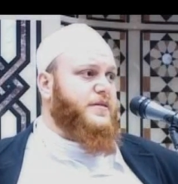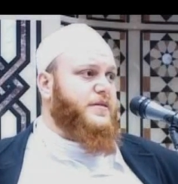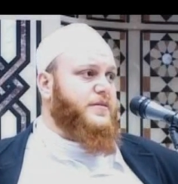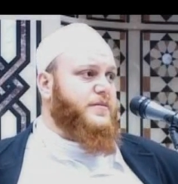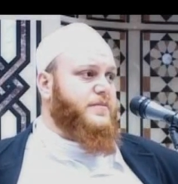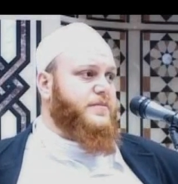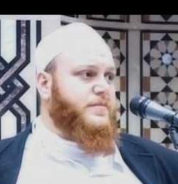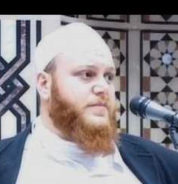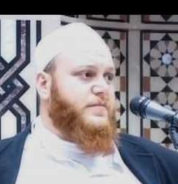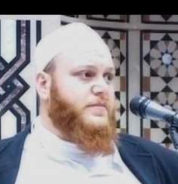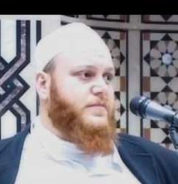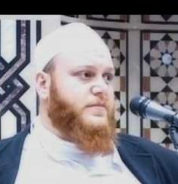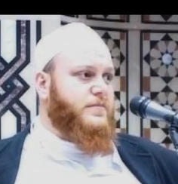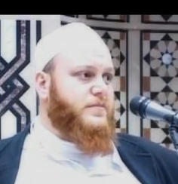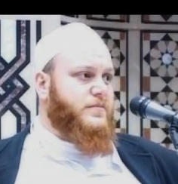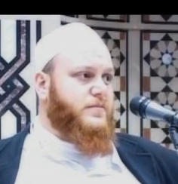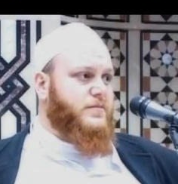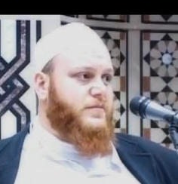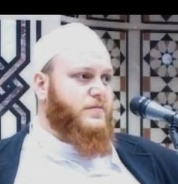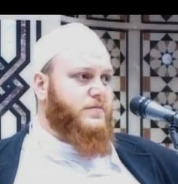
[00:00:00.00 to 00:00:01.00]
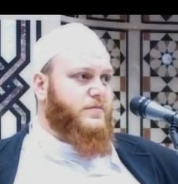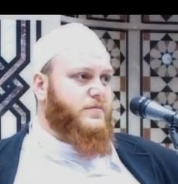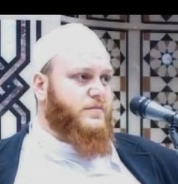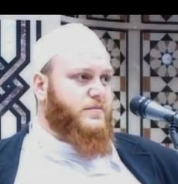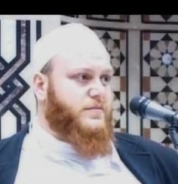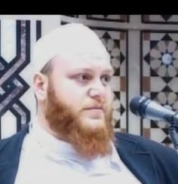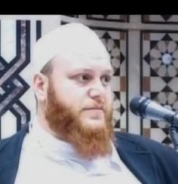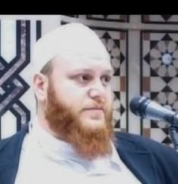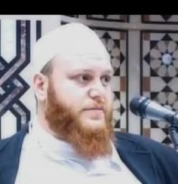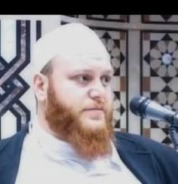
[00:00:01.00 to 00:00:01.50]

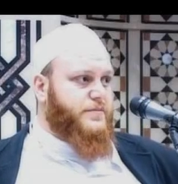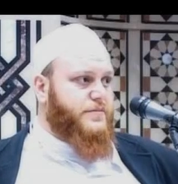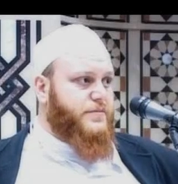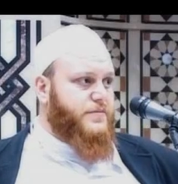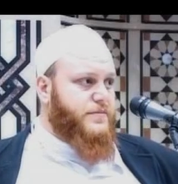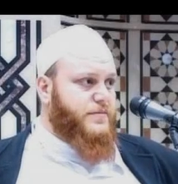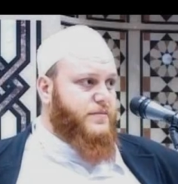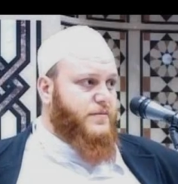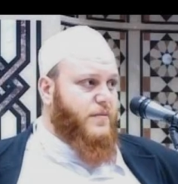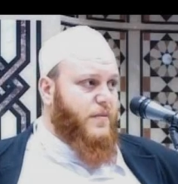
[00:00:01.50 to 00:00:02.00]
[no speech]